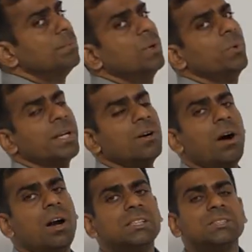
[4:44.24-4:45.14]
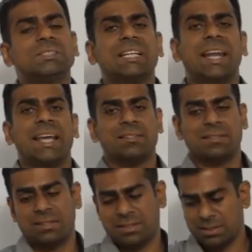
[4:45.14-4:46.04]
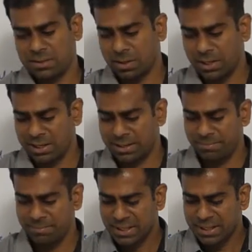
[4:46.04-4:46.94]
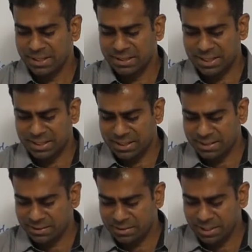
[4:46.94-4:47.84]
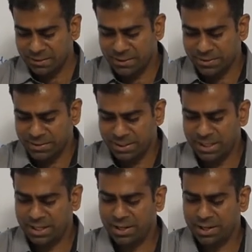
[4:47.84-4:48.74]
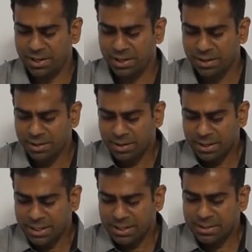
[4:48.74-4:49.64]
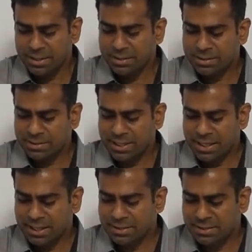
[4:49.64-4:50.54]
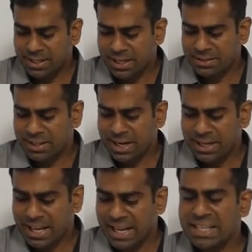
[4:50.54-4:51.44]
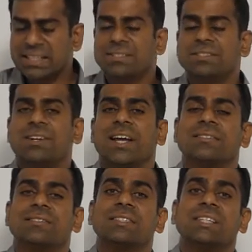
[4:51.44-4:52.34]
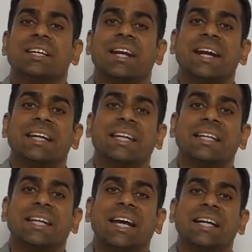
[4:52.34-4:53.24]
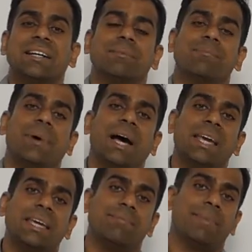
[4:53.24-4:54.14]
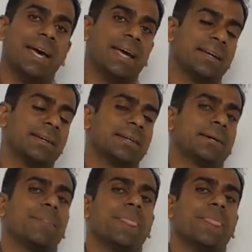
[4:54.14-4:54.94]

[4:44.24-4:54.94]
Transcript: moving on to the next column that is if you see here it uh, the C says that interest credited by bank